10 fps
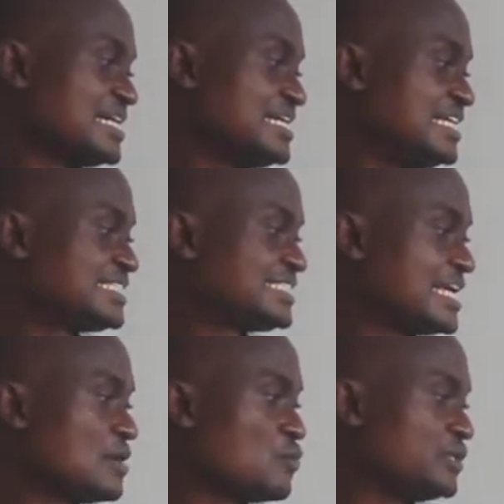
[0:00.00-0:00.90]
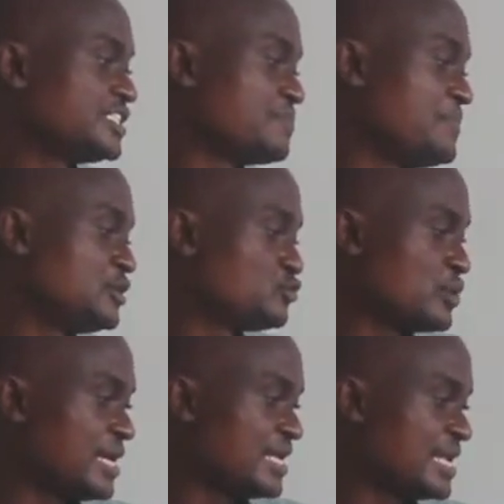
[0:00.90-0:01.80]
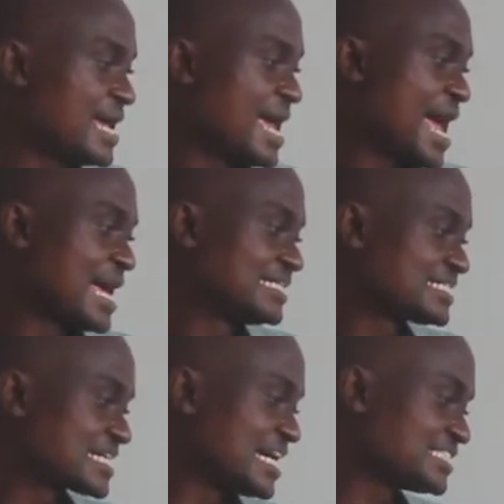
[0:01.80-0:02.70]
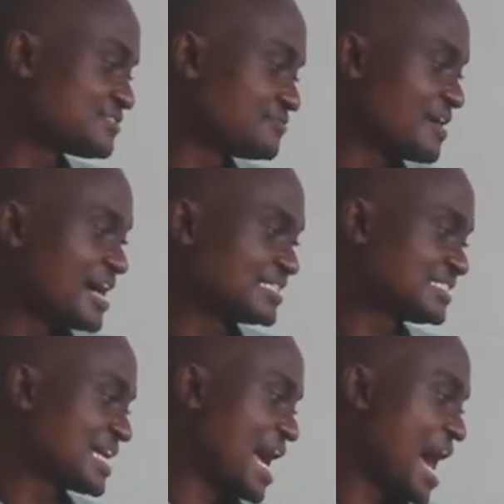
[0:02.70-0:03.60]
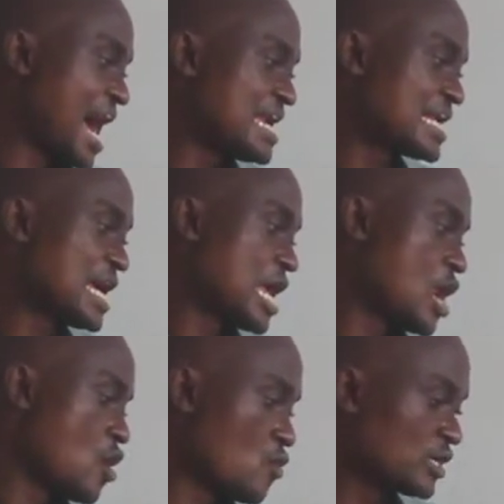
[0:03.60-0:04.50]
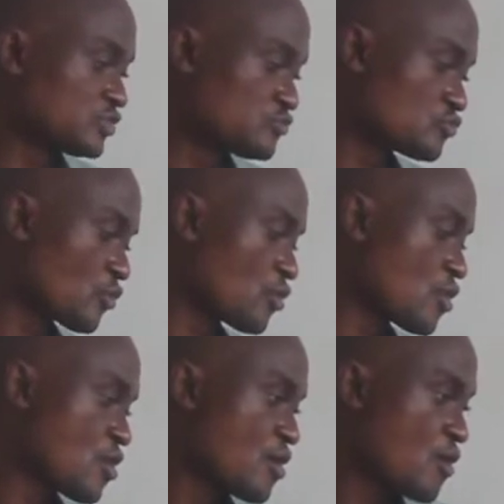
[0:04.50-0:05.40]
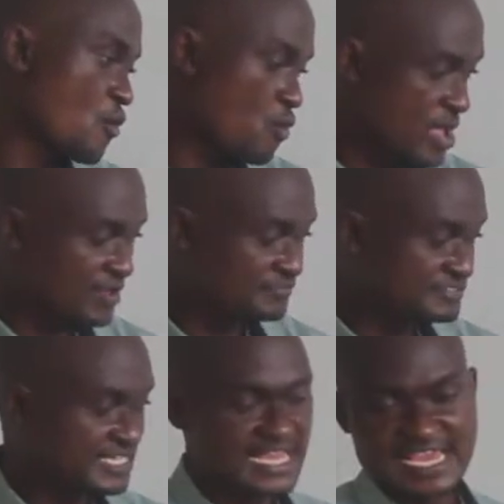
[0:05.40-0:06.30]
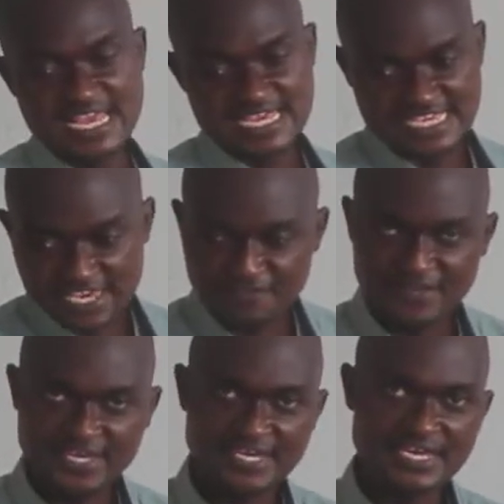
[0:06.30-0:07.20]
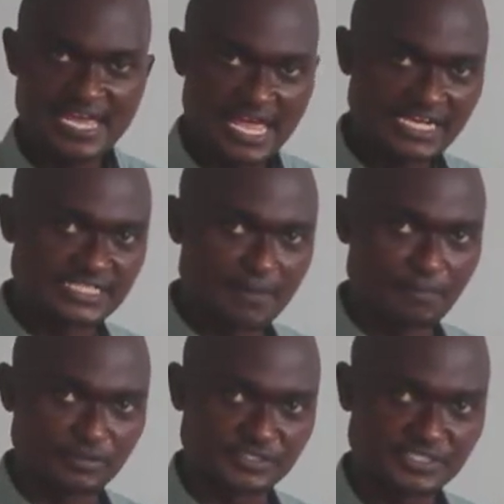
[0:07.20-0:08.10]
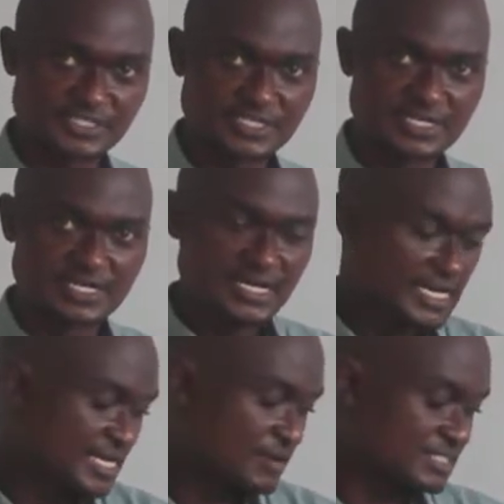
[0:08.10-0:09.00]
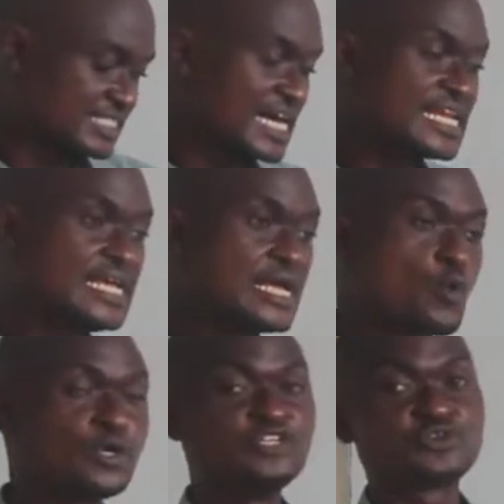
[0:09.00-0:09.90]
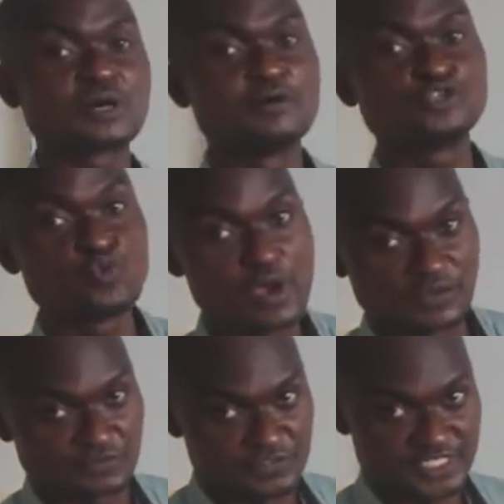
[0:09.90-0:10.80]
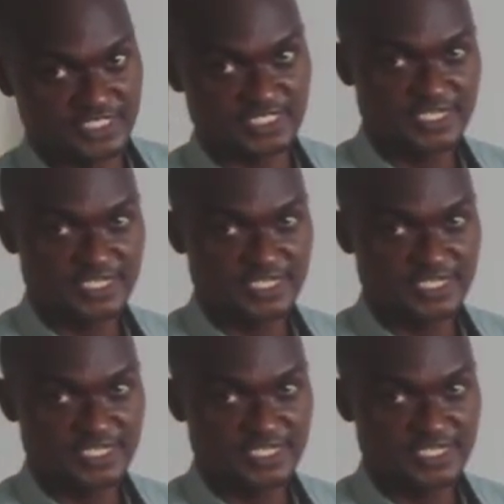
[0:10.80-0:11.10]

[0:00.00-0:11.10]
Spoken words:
distinguish between transverse and longitudinal waves, giving examples. In our study, we talk about waves.